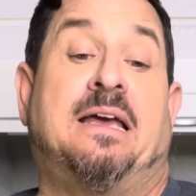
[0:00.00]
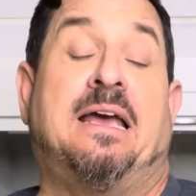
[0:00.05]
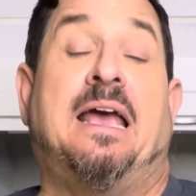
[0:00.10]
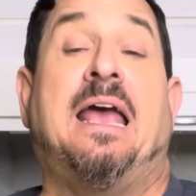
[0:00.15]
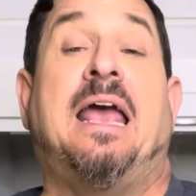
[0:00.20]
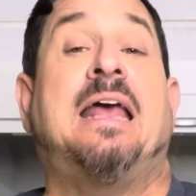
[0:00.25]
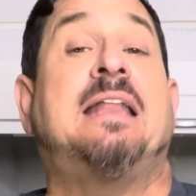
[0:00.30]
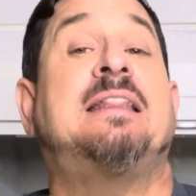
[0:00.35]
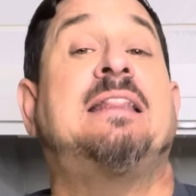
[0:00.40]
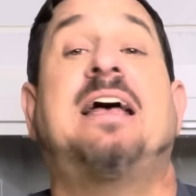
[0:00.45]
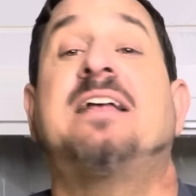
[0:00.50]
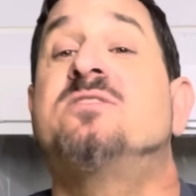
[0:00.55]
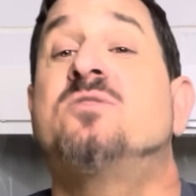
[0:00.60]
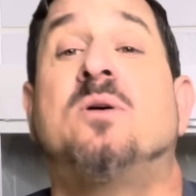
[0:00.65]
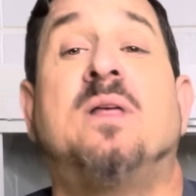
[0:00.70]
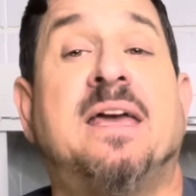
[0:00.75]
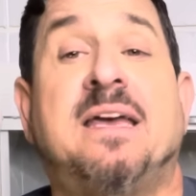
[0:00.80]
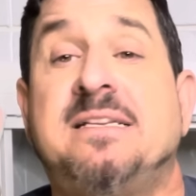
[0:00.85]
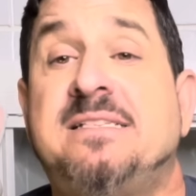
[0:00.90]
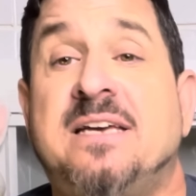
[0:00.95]
and that's
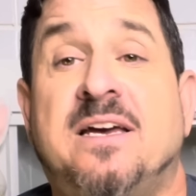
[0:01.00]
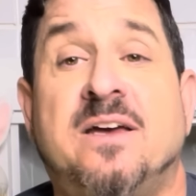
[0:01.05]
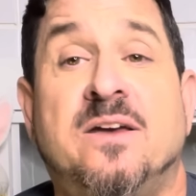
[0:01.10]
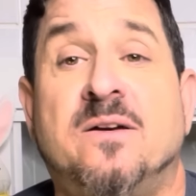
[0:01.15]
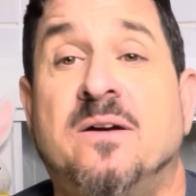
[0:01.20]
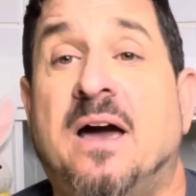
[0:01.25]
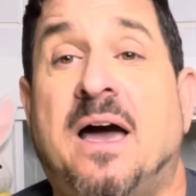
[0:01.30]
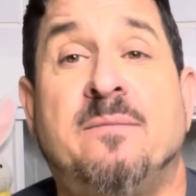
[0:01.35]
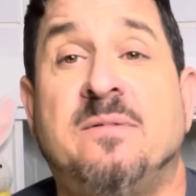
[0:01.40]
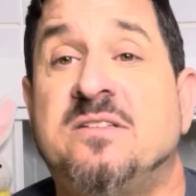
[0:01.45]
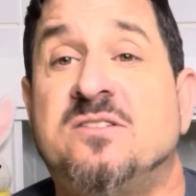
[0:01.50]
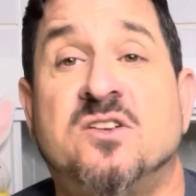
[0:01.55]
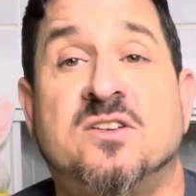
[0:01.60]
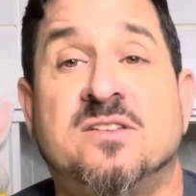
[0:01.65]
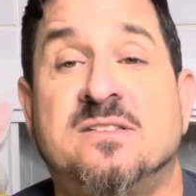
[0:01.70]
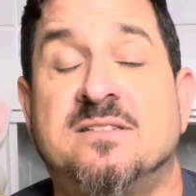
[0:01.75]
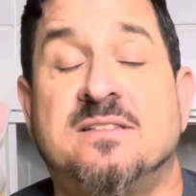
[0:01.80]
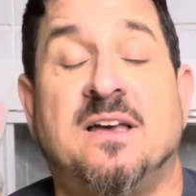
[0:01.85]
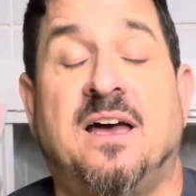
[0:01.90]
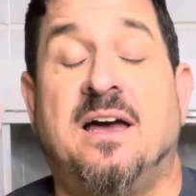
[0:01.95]
all I can tell you.
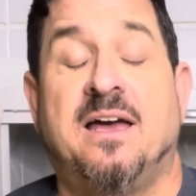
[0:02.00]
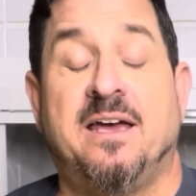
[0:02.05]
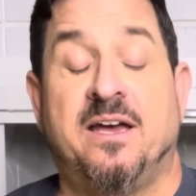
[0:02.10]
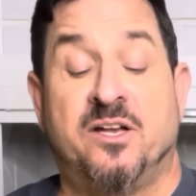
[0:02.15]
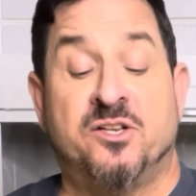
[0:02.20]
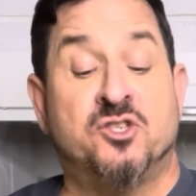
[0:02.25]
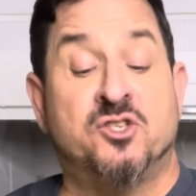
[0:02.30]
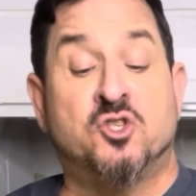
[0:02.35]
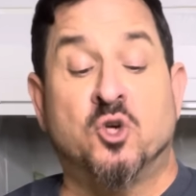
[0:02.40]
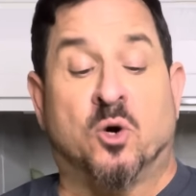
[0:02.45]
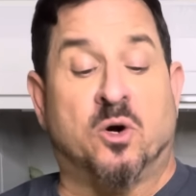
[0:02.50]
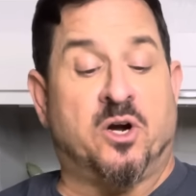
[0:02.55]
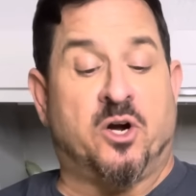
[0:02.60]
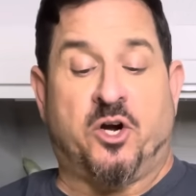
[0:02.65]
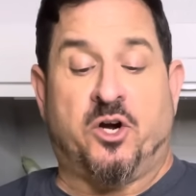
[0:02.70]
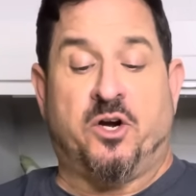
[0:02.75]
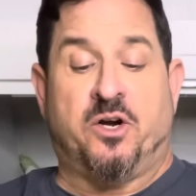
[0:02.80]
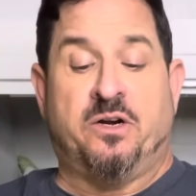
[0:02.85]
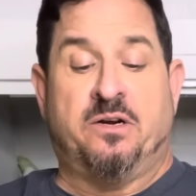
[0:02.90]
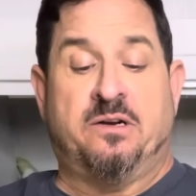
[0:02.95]
I adore
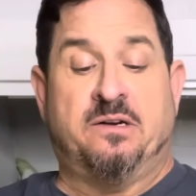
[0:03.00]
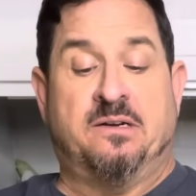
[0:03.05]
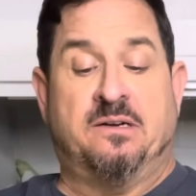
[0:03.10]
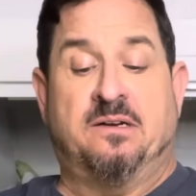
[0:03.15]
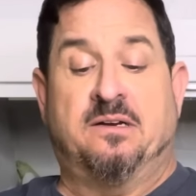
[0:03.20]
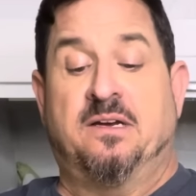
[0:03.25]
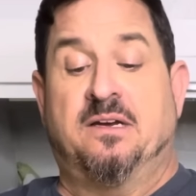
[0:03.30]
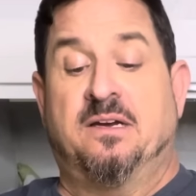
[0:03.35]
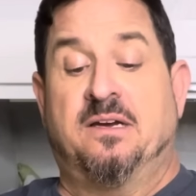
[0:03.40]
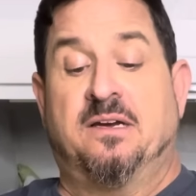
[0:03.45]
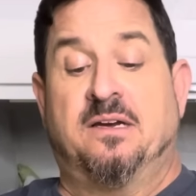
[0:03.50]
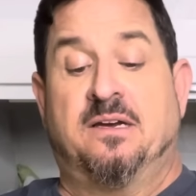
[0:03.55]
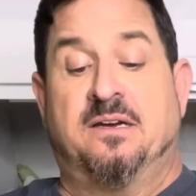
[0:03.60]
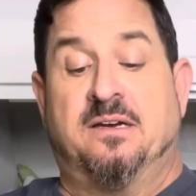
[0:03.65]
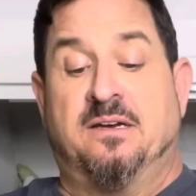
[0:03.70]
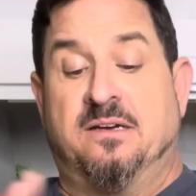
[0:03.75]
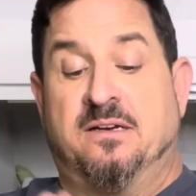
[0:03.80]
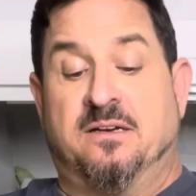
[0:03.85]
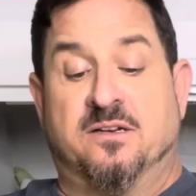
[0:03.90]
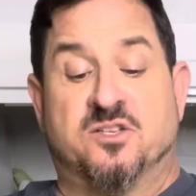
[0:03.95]
her.
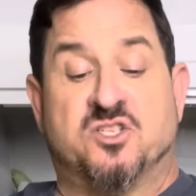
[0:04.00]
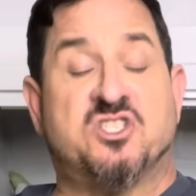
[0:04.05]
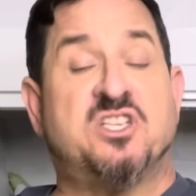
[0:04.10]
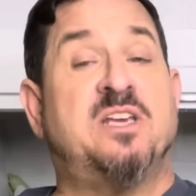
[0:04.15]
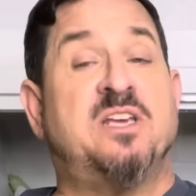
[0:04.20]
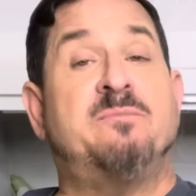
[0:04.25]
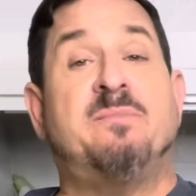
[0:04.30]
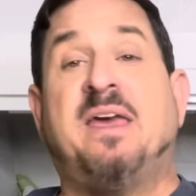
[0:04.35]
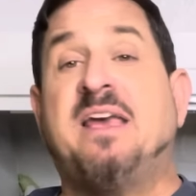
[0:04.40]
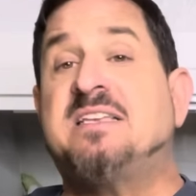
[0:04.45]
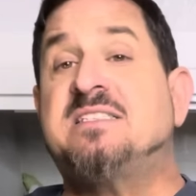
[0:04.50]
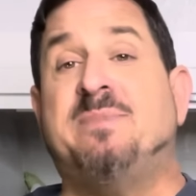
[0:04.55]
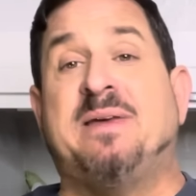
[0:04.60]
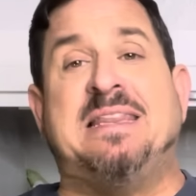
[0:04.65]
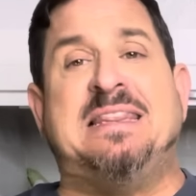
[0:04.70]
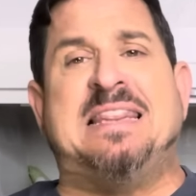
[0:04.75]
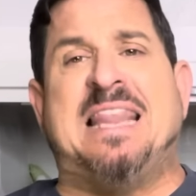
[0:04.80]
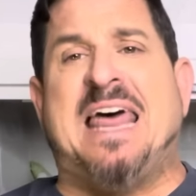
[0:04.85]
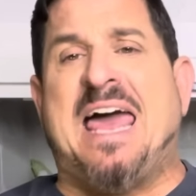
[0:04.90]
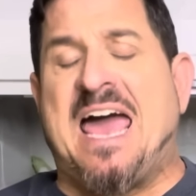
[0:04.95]
She makes
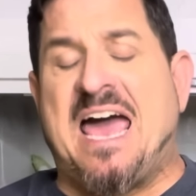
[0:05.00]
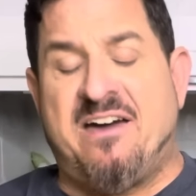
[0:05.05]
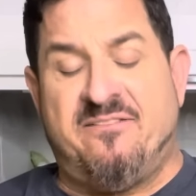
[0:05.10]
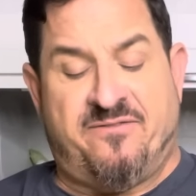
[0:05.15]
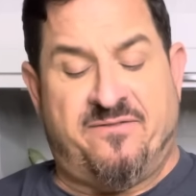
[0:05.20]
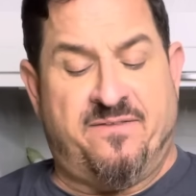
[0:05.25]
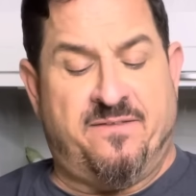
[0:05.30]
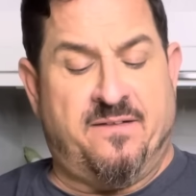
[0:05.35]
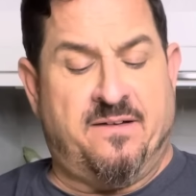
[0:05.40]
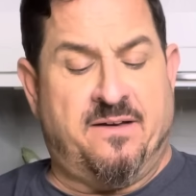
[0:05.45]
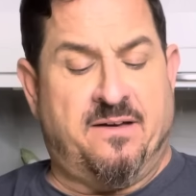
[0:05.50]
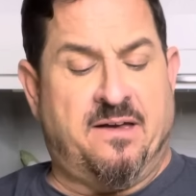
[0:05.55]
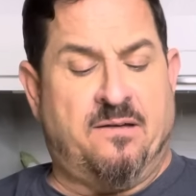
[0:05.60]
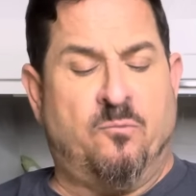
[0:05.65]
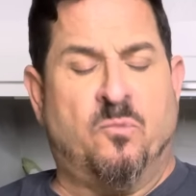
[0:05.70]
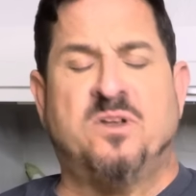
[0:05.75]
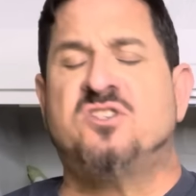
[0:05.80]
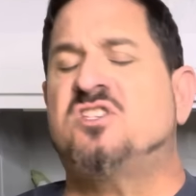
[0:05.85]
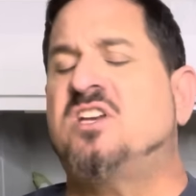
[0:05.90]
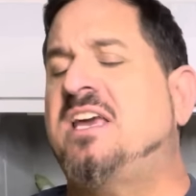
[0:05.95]
me laugh
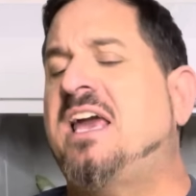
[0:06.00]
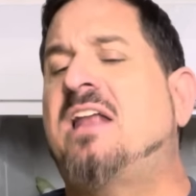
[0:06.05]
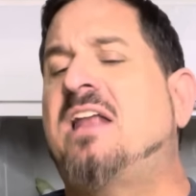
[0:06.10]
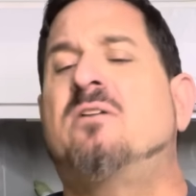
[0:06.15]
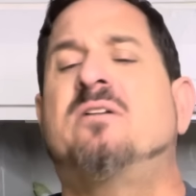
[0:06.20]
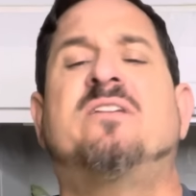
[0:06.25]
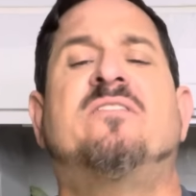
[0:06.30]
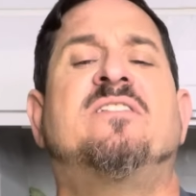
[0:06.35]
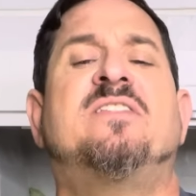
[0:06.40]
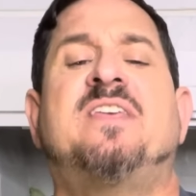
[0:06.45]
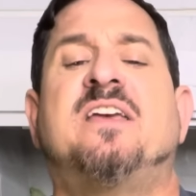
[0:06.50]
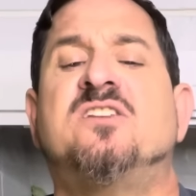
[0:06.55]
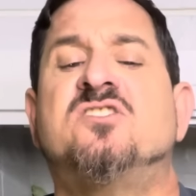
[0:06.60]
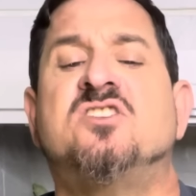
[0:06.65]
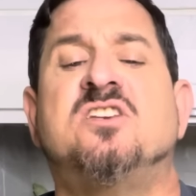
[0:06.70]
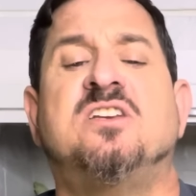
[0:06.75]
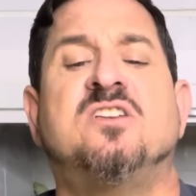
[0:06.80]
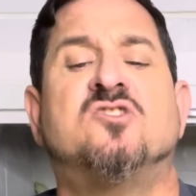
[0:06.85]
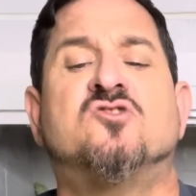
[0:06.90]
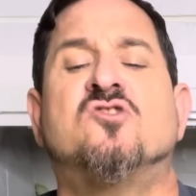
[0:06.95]
when she, I don't even think
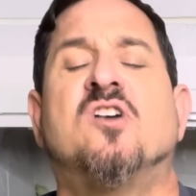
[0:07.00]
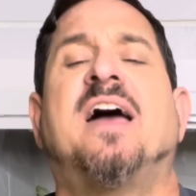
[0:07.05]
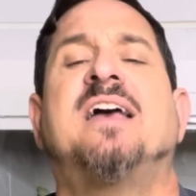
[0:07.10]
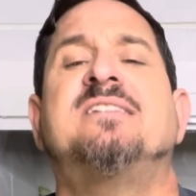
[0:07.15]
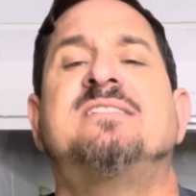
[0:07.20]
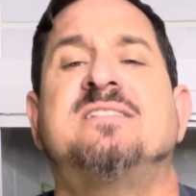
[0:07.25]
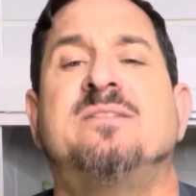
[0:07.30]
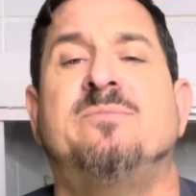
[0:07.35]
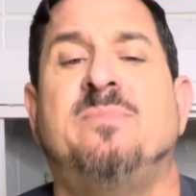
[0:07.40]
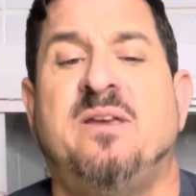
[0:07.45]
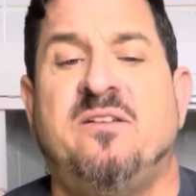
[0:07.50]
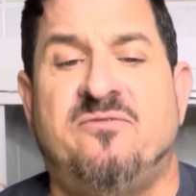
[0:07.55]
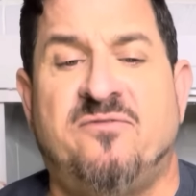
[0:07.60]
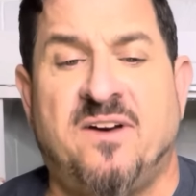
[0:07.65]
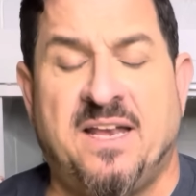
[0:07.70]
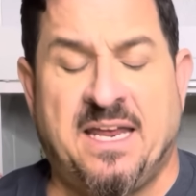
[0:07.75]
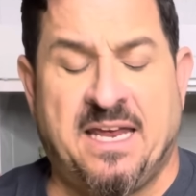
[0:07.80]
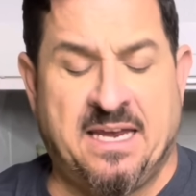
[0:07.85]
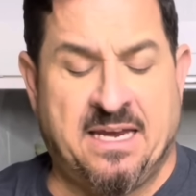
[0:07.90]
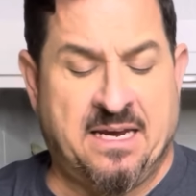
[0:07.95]
she tries to be
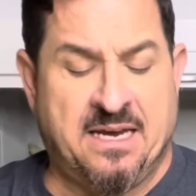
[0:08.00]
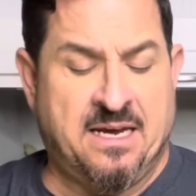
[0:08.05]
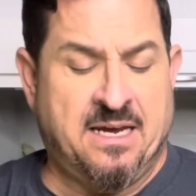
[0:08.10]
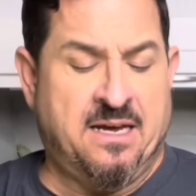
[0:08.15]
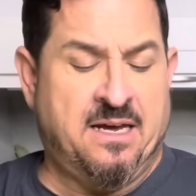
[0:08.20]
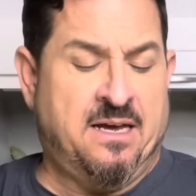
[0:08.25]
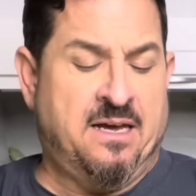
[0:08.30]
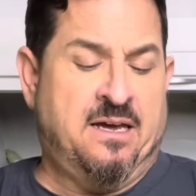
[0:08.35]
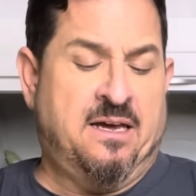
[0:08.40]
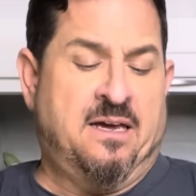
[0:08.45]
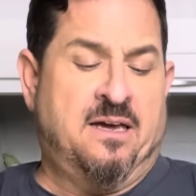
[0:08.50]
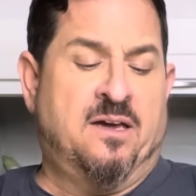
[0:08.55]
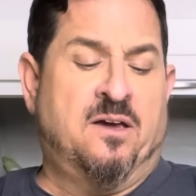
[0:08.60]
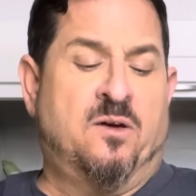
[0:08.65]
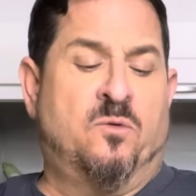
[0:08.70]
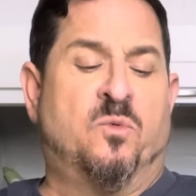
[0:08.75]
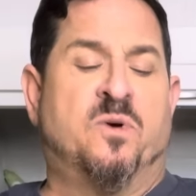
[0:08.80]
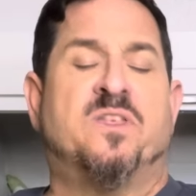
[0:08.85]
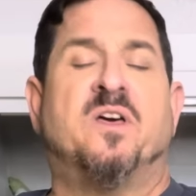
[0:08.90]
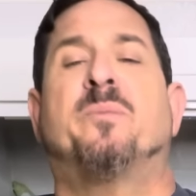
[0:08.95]
funny.
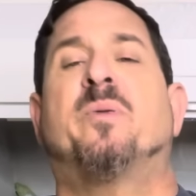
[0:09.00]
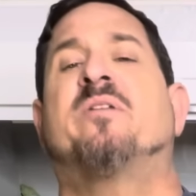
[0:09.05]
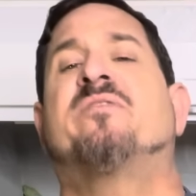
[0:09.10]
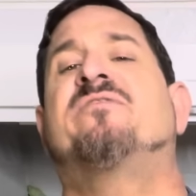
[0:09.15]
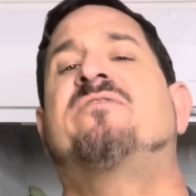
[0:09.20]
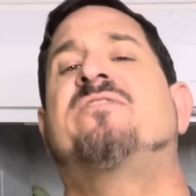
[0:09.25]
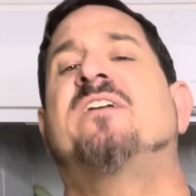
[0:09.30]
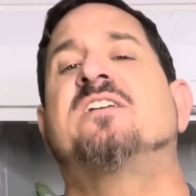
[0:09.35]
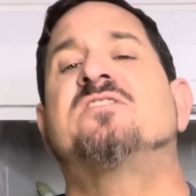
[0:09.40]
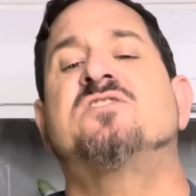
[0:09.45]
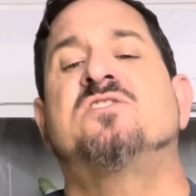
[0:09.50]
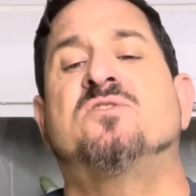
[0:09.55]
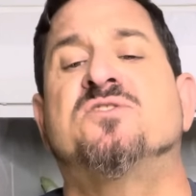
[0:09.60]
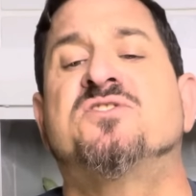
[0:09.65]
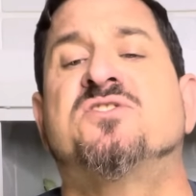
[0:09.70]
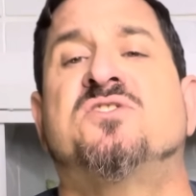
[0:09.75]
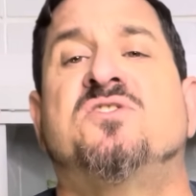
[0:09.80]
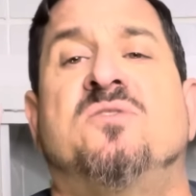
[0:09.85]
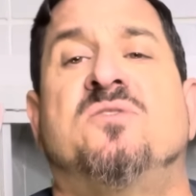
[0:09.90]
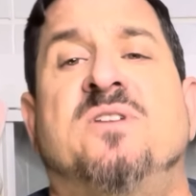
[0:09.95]
With her professional
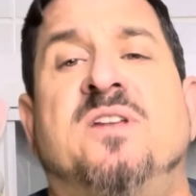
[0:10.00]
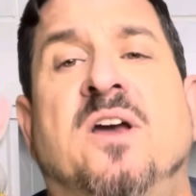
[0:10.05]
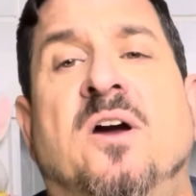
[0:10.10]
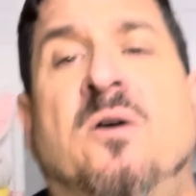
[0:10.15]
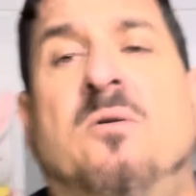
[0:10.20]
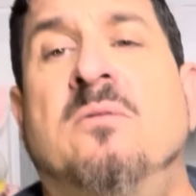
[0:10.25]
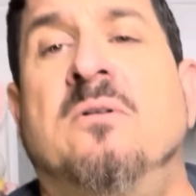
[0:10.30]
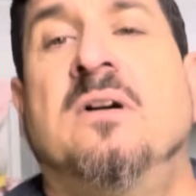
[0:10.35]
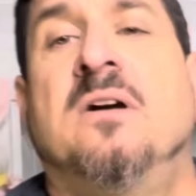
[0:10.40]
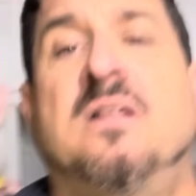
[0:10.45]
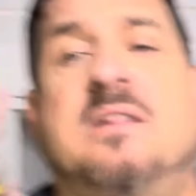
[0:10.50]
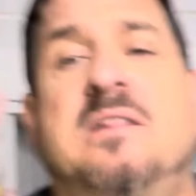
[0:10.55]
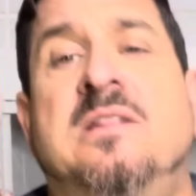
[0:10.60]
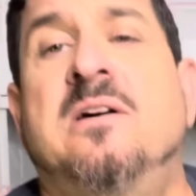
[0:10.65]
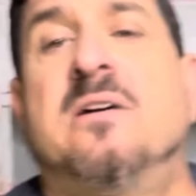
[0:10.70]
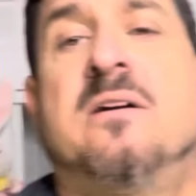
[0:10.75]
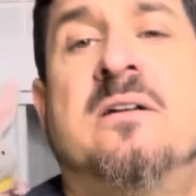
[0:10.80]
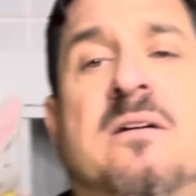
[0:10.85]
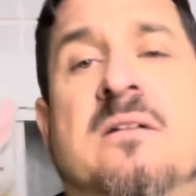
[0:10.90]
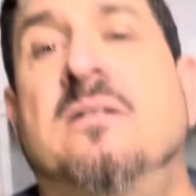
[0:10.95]
studio.
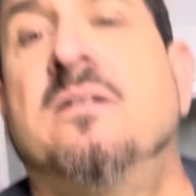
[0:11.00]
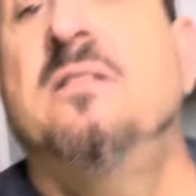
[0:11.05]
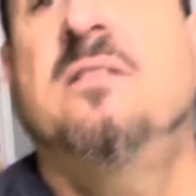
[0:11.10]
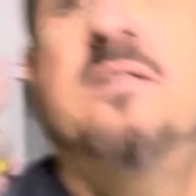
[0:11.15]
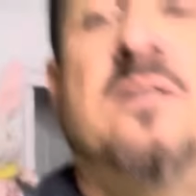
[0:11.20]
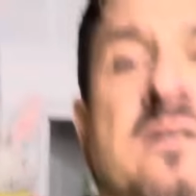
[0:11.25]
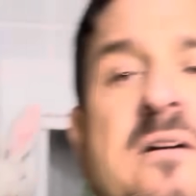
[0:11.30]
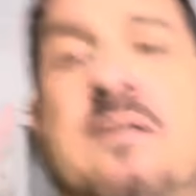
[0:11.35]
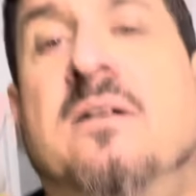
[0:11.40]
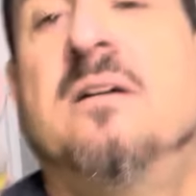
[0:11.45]
Look, look,